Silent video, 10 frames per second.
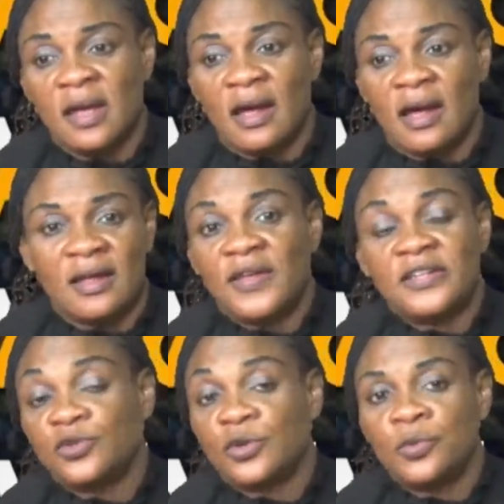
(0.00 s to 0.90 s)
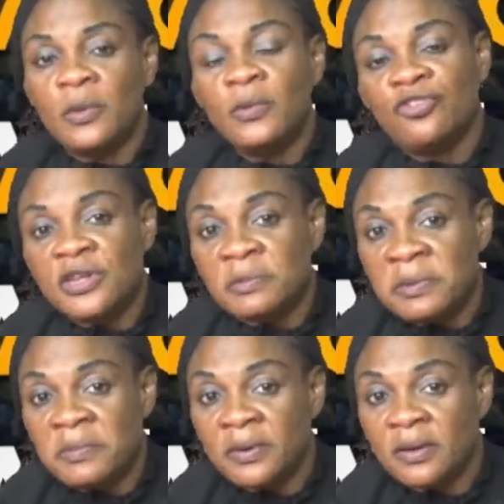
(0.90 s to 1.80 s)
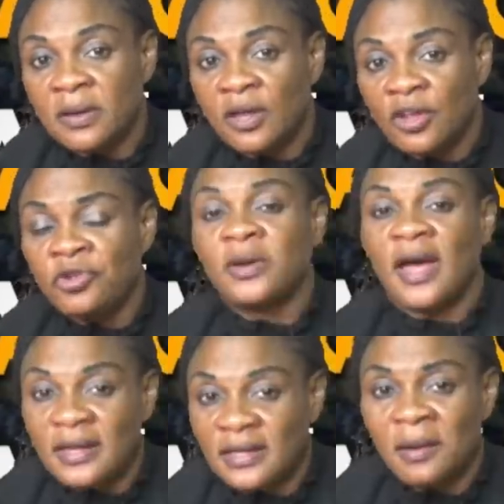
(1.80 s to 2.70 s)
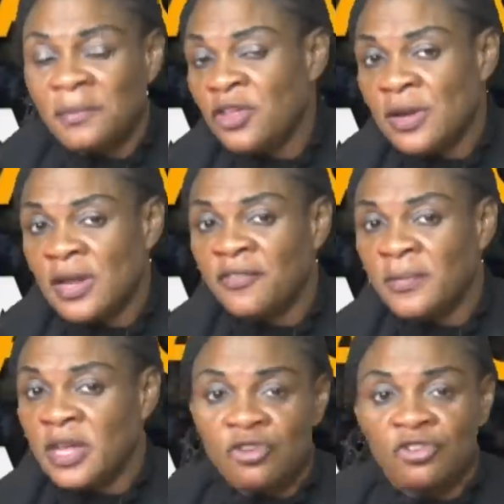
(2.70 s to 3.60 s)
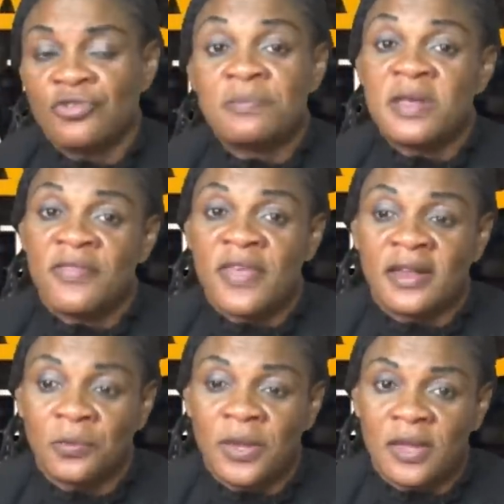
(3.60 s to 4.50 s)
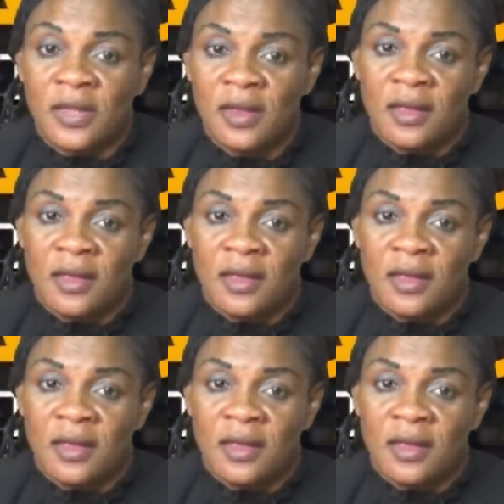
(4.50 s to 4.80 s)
And, and that's not the way we treat people. You can't tell me you love me and you treat me in that way.